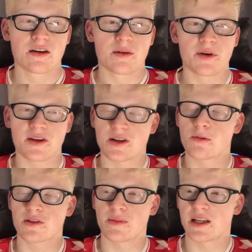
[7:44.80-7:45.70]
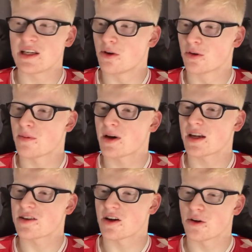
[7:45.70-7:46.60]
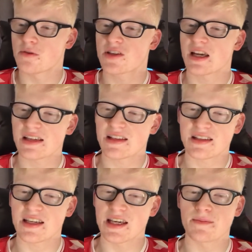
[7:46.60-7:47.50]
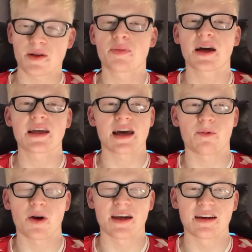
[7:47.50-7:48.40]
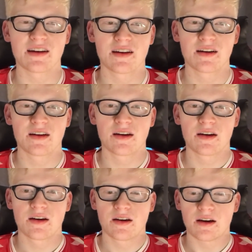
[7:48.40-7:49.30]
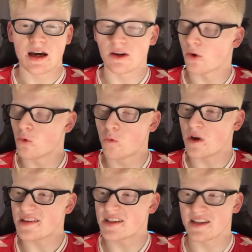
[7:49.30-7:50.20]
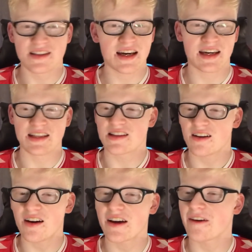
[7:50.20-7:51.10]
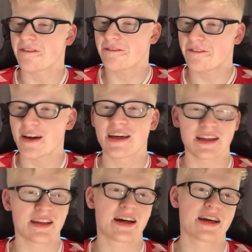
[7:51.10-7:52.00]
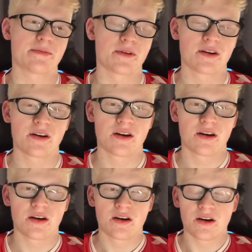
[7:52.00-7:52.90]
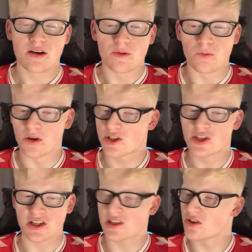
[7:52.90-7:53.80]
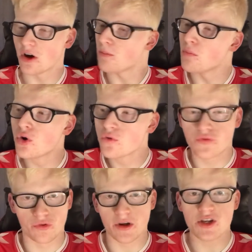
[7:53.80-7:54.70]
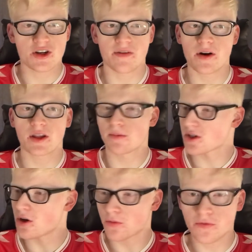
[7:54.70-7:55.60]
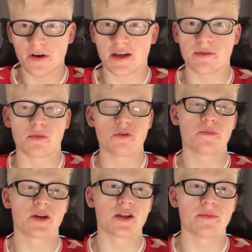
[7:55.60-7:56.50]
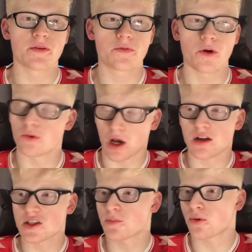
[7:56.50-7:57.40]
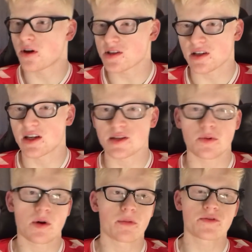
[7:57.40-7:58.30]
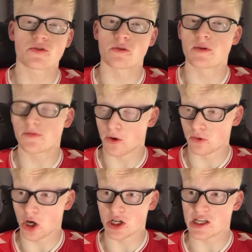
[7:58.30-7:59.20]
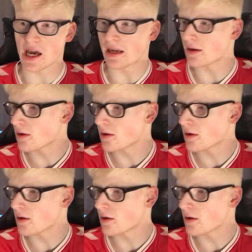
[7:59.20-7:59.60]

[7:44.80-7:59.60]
Because ultimately you're the manager who sets the team to play that way. And all we did that entire fucking game was just not move for each other. There was no fucking movement in the midfield, unsurprisingly, as we went with two in midfield again.